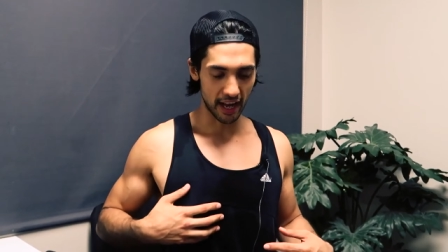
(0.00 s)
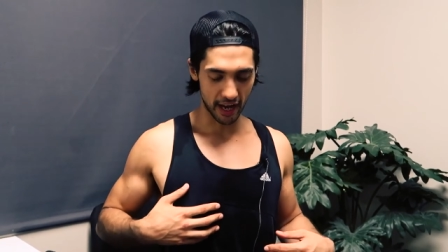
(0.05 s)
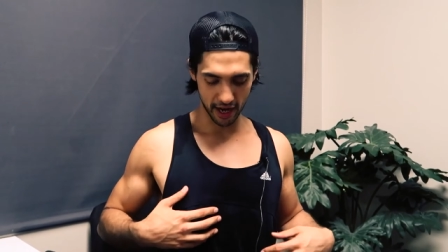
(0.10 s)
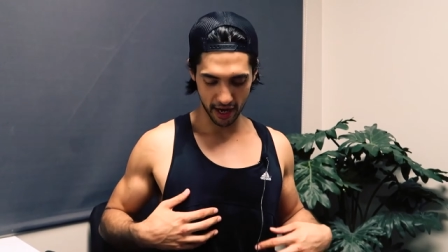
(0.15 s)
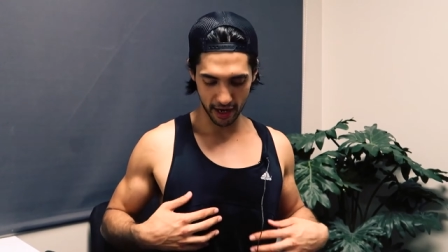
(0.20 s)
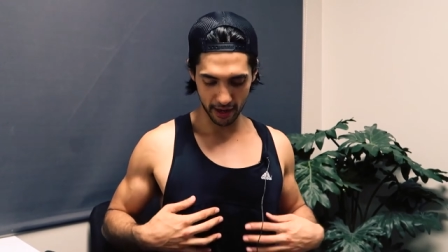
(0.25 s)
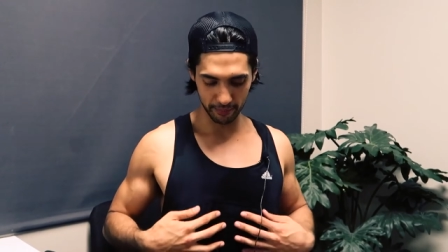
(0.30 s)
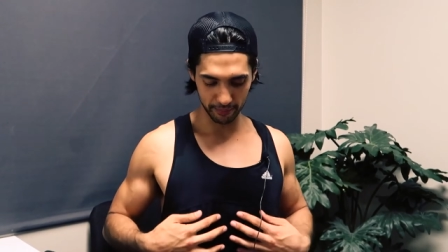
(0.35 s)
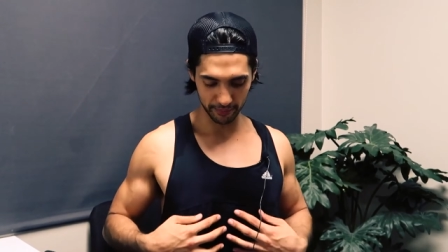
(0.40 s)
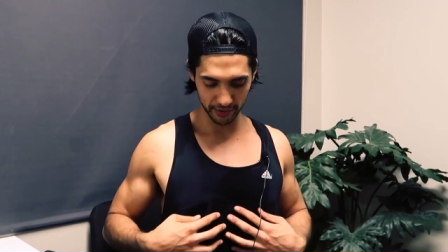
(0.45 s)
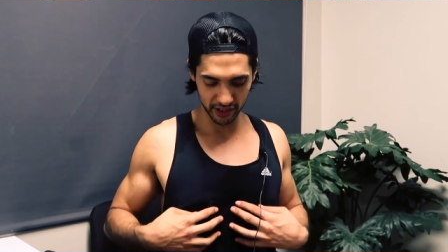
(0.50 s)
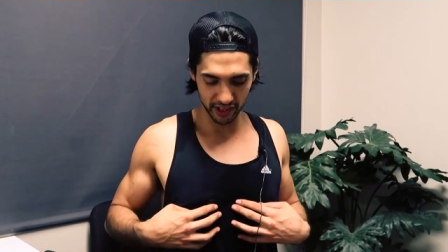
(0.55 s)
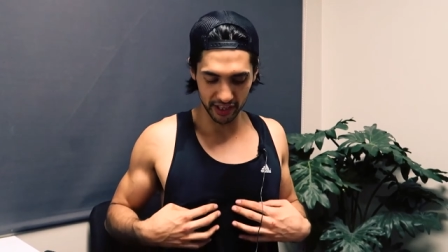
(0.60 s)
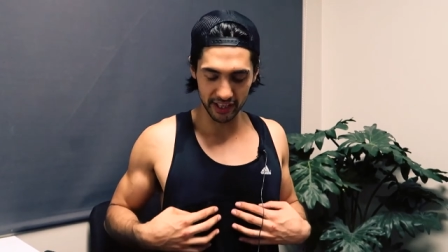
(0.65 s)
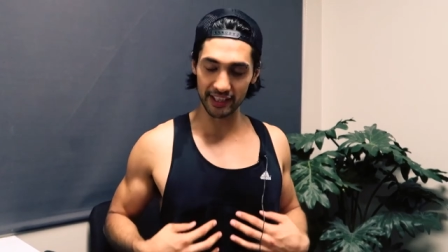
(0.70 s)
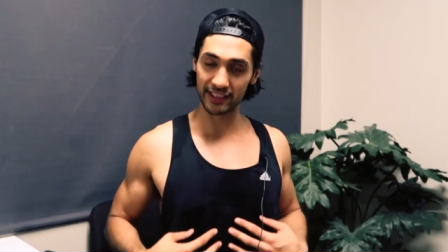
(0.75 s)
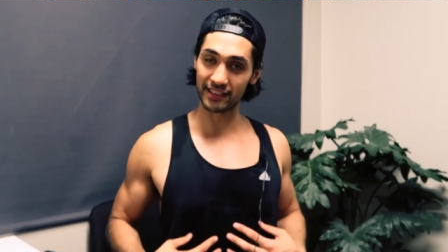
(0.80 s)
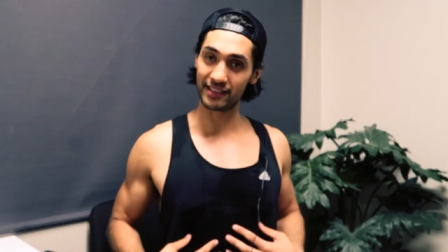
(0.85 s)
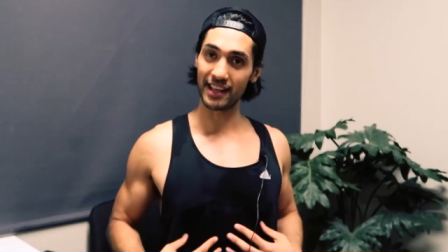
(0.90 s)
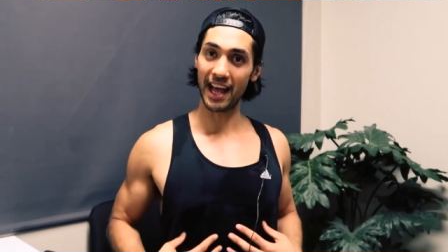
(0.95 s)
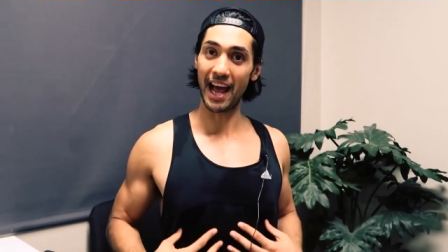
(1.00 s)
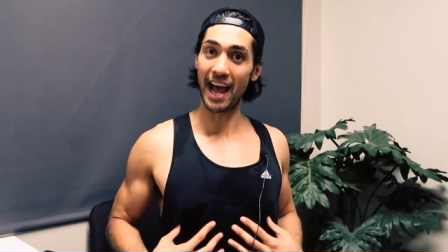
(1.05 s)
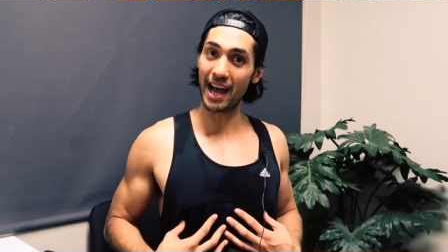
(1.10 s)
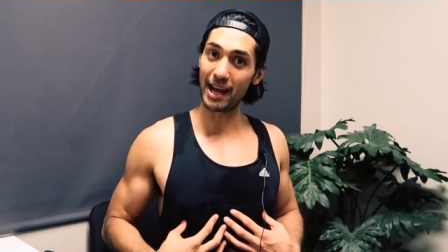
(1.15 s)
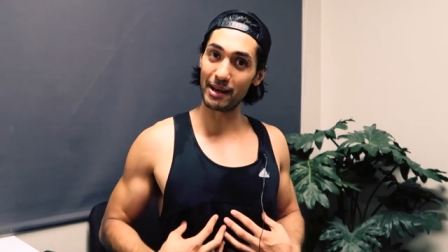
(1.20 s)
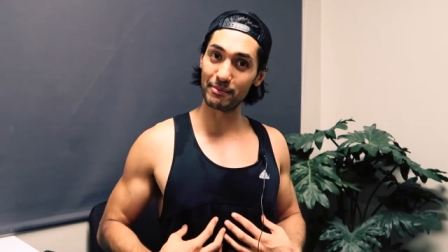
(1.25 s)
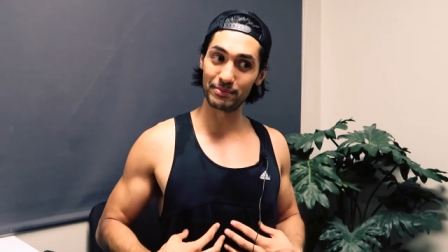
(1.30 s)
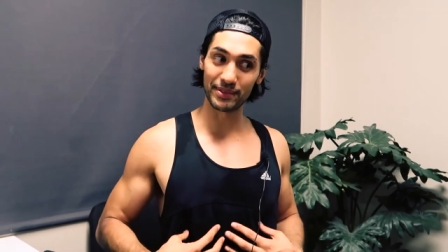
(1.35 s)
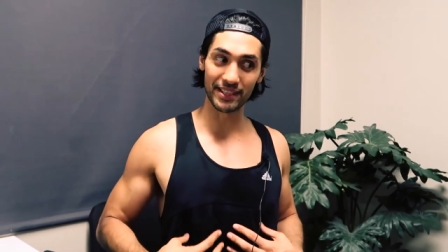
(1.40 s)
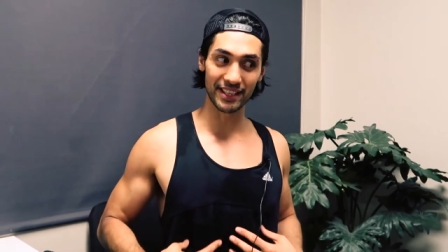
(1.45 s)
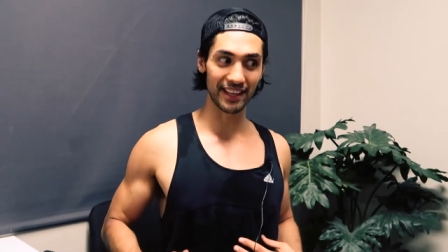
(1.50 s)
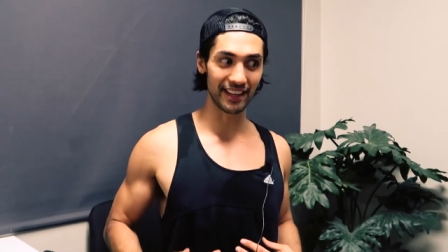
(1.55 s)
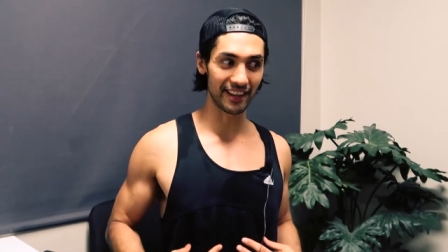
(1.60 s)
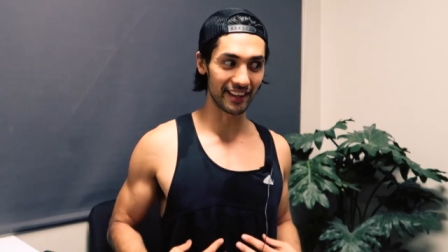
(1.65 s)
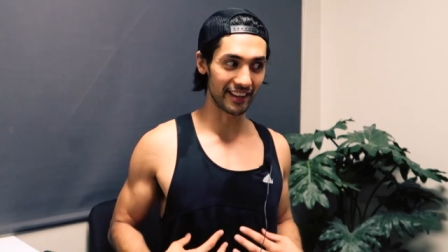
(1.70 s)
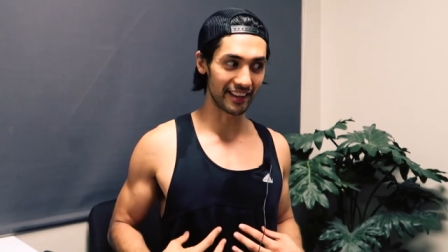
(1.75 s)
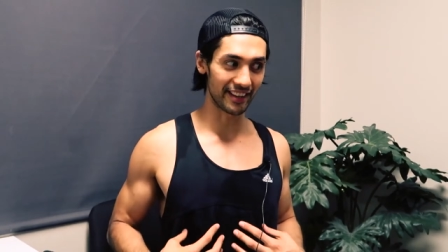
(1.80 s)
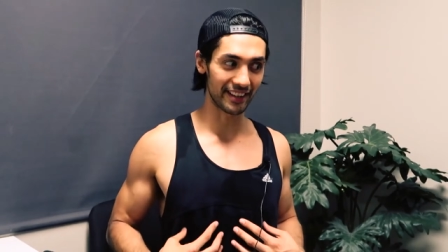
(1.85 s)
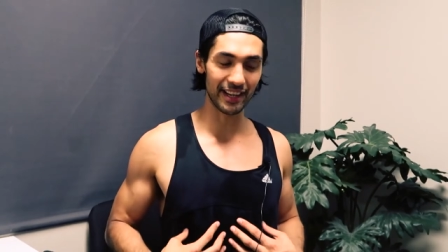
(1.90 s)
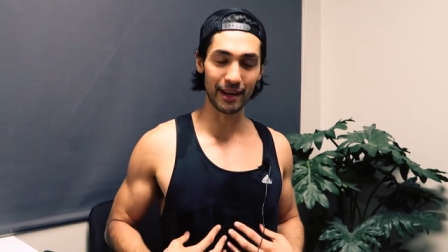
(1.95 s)
Um, so there's abs that
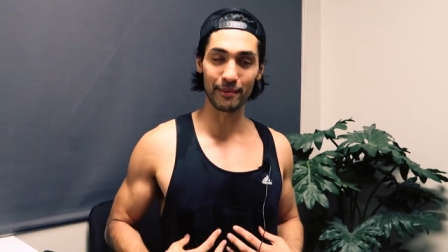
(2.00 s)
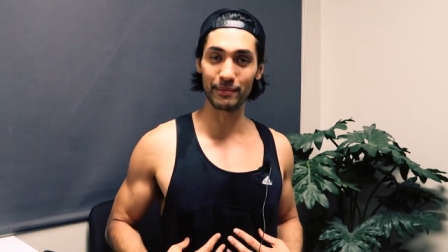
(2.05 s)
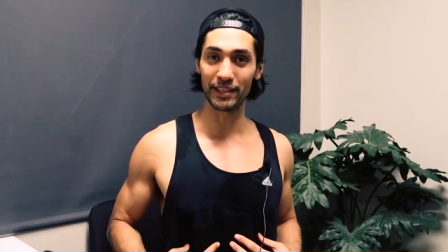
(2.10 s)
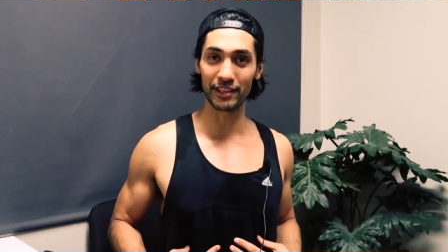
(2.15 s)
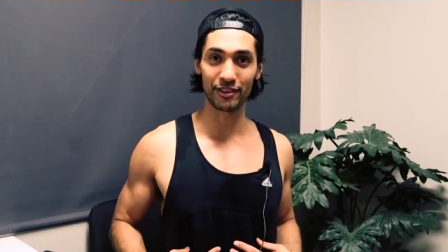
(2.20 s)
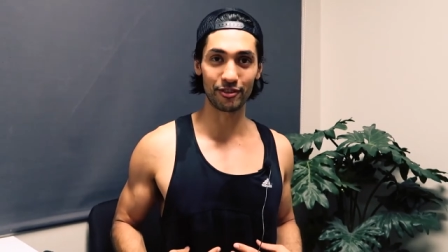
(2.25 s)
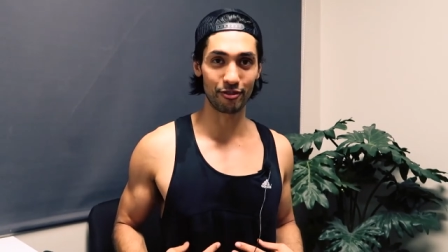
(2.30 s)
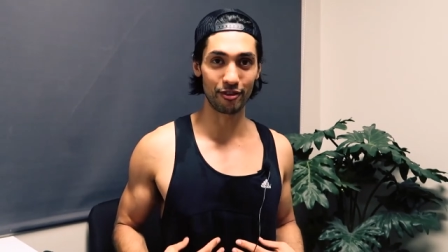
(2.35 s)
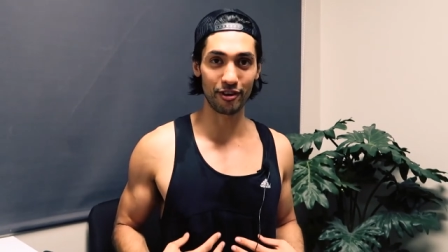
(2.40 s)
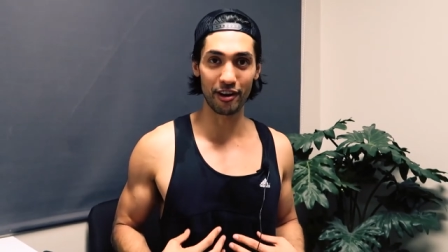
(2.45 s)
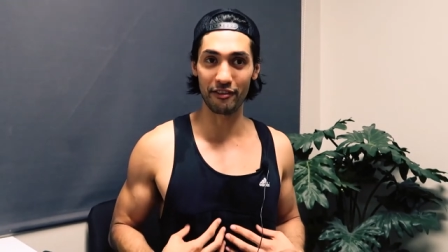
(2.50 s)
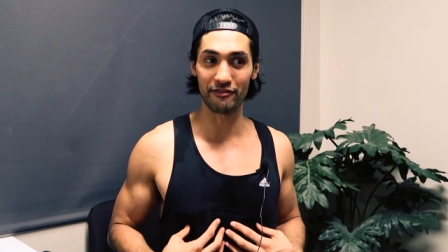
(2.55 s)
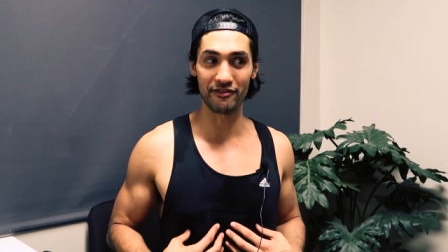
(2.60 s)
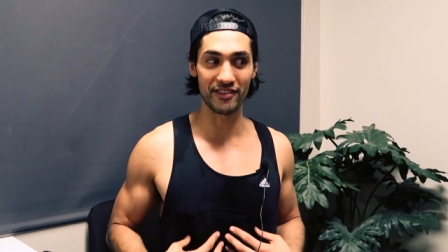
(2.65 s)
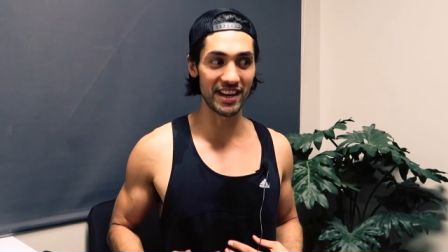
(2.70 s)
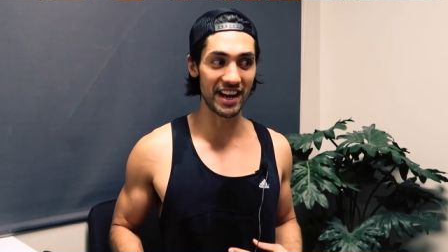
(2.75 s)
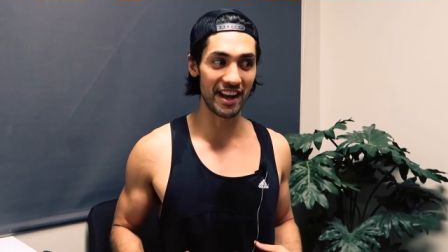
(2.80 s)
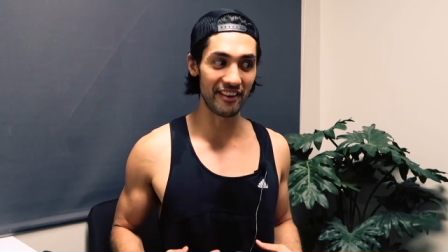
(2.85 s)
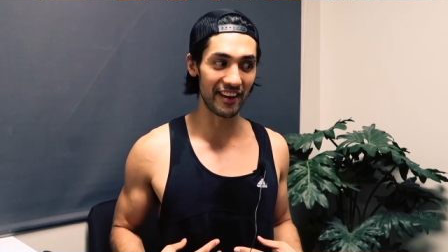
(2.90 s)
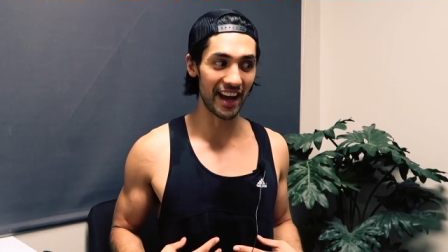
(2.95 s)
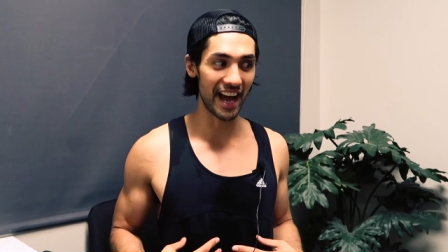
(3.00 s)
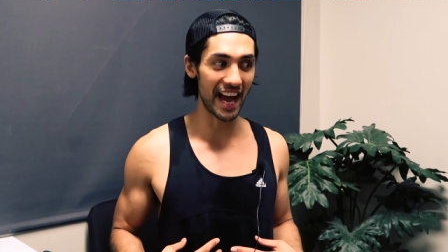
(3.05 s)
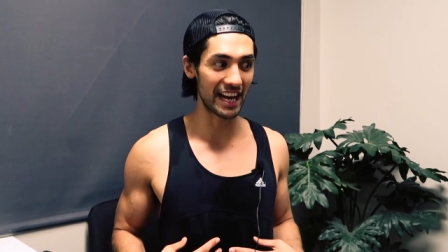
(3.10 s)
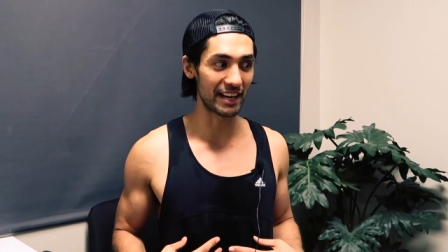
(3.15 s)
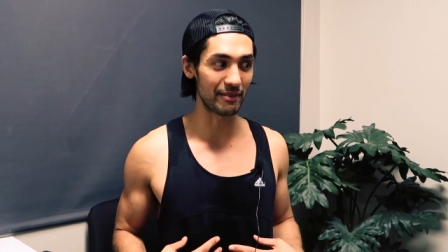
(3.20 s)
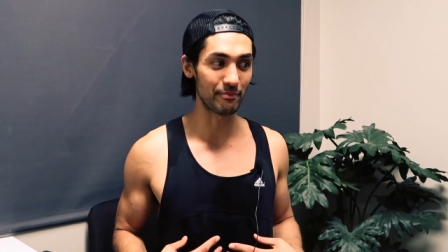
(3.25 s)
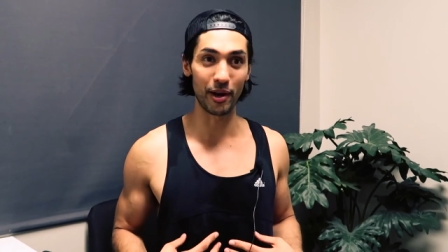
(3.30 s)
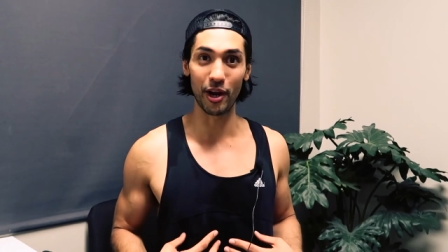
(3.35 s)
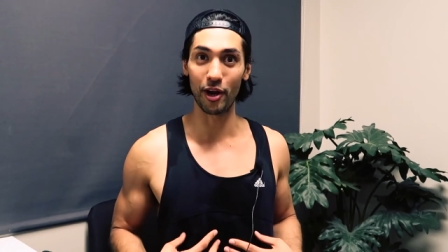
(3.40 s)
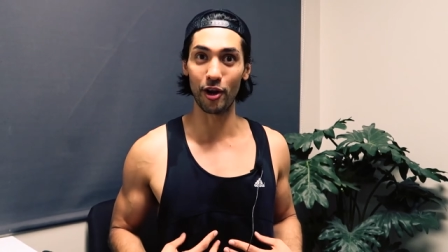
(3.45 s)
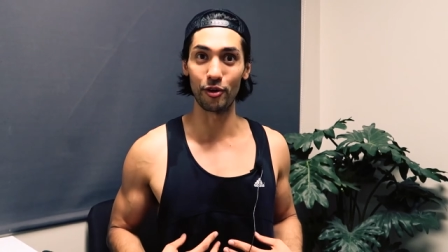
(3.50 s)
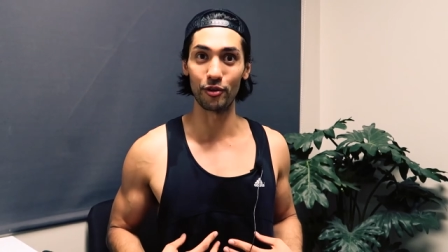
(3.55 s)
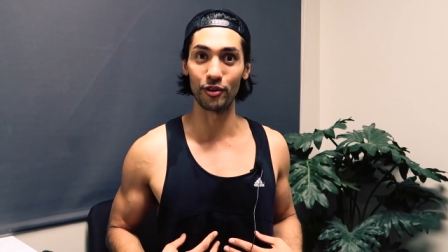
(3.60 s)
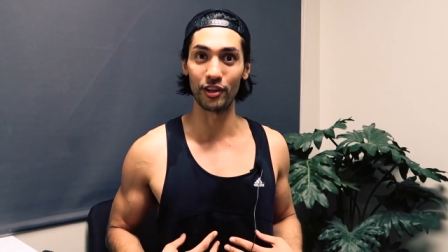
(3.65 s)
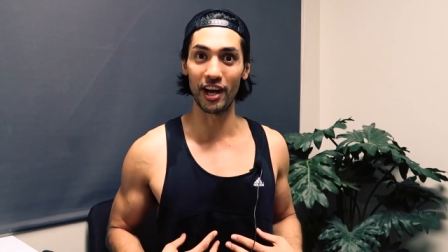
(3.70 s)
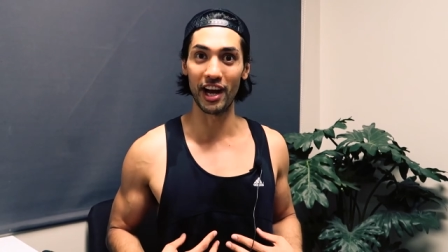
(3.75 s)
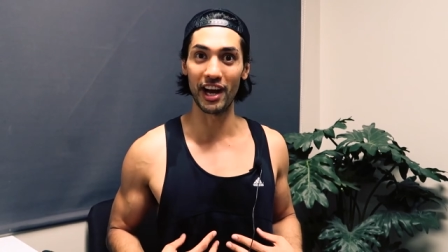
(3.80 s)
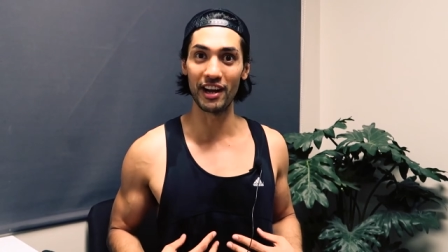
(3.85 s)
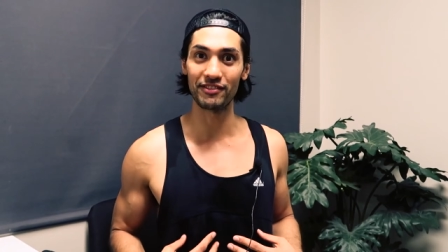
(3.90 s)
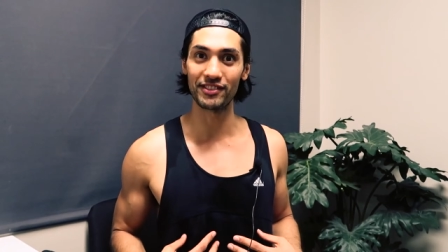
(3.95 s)
are coming through I've never had in my whole
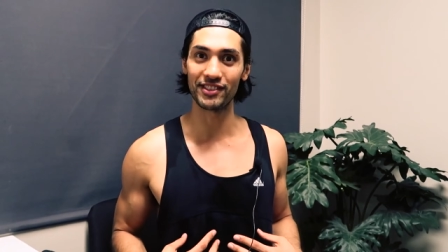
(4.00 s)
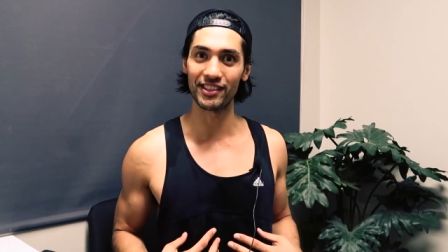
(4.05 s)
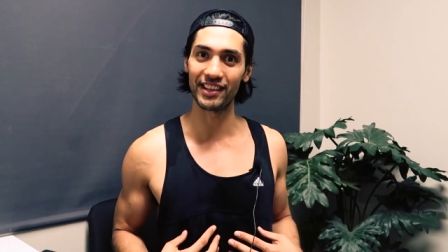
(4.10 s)
life,